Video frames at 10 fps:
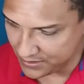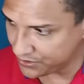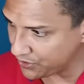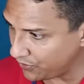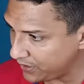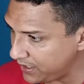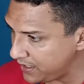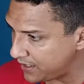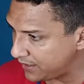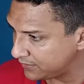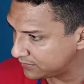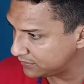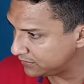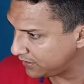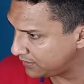So here,
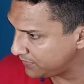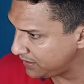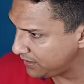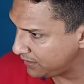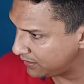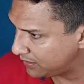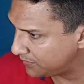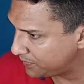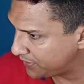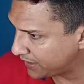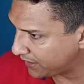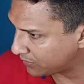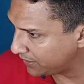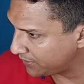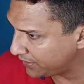let me put the
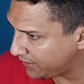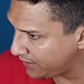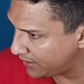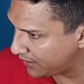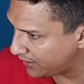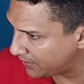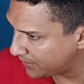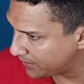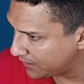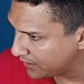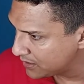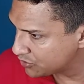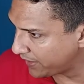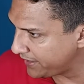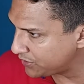calculator here.
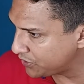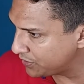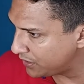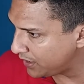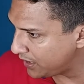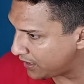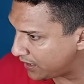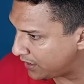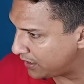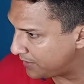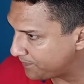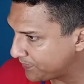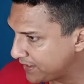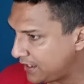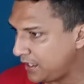So I need to
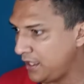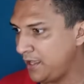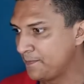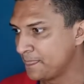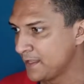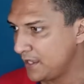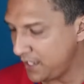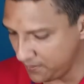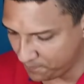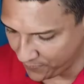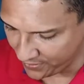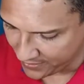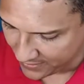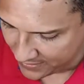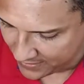uh,
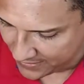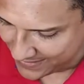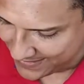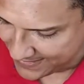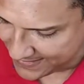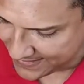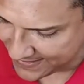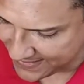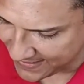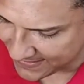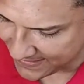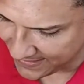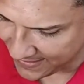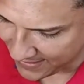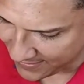input
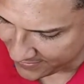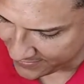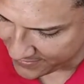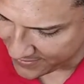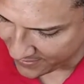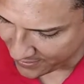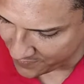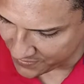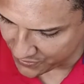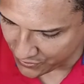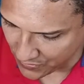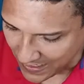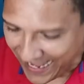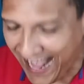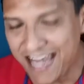69 times 2.
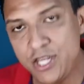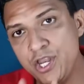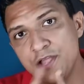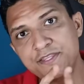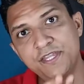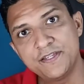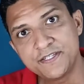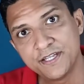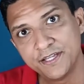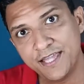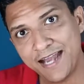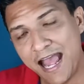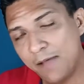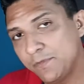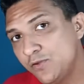And notice that
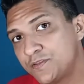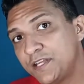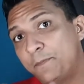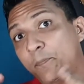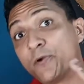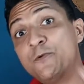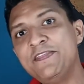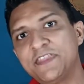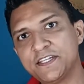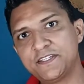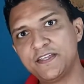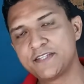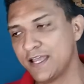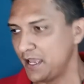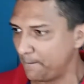I'm using parentheses